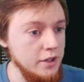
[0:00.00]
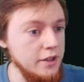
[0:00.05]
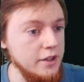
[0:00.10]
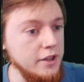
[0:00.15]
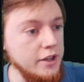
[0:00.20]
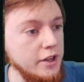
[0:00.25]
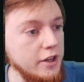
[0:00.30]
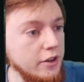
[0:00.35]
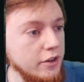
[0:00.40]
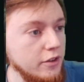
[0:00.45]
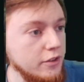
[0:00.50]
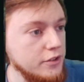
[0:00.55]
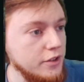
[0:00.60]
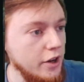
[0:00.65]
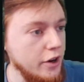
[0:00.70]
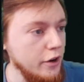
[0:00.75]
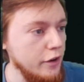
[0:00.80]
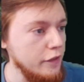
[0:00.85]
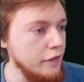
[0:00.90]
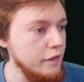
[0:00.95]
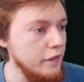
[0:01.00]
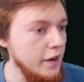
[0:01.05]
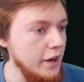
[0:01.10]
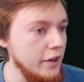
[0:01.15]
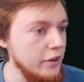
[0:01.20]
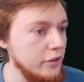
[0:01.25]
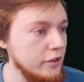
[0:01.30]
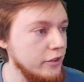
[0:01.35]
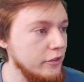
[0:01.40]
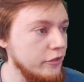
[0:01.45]
here's our
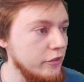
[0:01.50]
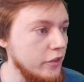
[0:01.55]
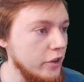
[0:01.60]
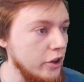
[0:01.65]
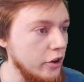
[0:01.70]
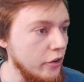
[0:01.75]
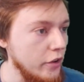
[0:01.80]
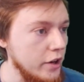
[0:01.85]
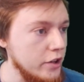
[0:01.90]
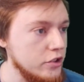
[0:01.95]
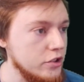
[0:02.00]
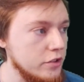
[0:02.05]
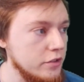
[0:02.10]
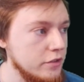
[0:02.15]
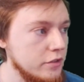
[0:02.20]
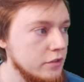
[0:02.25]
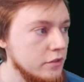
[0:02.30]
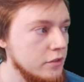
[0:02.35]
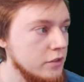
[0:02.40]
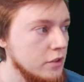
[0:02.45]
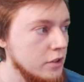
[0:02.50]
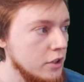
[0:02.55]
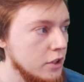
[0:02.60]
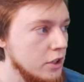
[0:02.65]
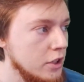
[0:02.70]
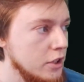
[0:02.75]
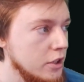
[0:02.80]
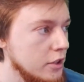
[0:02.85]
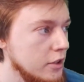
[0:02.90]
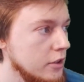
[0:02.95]
final configuration.
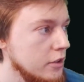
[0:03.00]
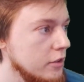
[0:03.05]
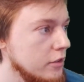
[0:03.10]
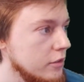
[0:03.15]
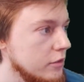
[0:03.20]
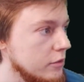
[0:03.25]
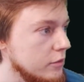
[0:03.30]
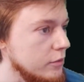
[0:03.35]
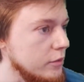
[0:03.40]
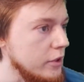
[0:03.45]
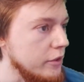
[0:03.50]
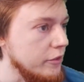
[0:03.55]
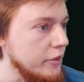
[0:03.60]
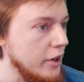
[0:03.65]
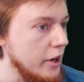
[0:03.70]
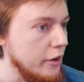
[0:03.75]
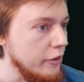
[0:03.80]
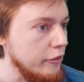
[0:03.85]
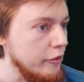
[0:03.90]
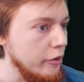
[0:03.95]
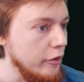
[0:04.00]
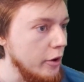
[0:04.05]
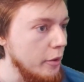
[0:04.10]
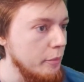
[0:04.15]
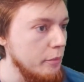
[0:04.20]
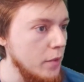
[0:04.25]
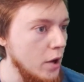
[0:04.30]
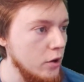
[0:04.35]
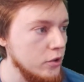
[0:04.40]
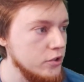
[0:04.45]
We've gone for a
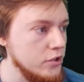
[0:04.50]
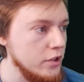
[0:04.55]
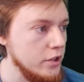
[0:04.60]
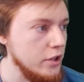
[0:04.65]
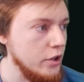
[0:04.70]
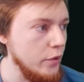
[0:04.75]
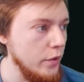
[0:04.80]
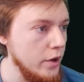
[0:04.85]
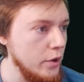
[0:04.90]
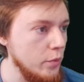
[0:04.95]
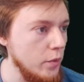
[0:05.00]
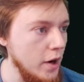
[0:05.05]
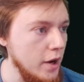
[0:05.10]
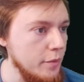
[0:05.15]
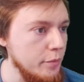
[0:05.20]
mostly green-white